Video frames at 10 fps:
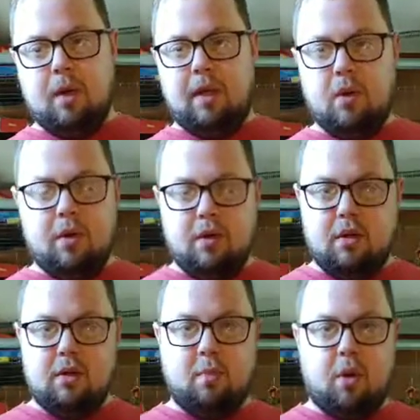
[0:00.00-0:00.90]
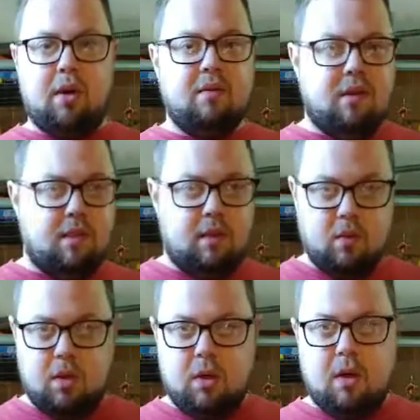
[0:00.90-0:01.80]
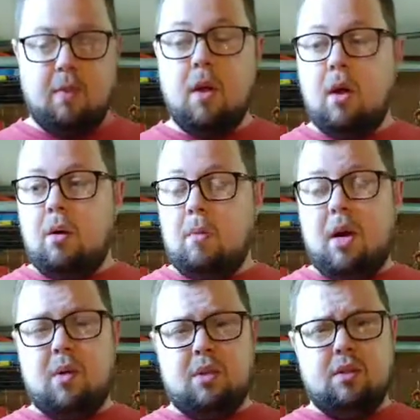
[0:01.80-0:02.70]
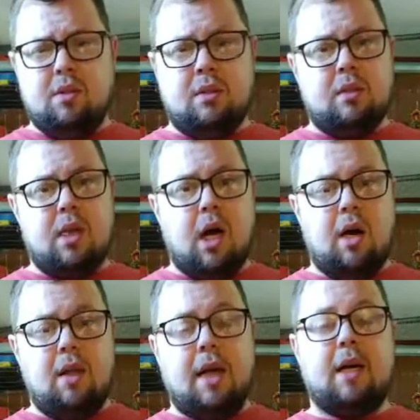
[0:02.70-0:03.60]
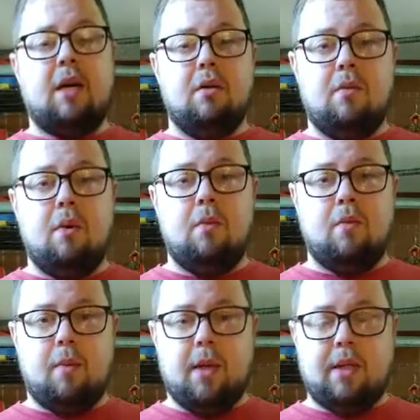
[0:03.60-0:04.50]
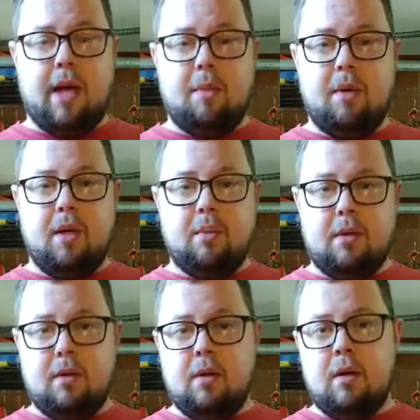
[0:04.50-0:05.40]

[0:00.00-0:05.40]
like going to sporting events and whatnot. But I would use that kind of foam for my stab tips.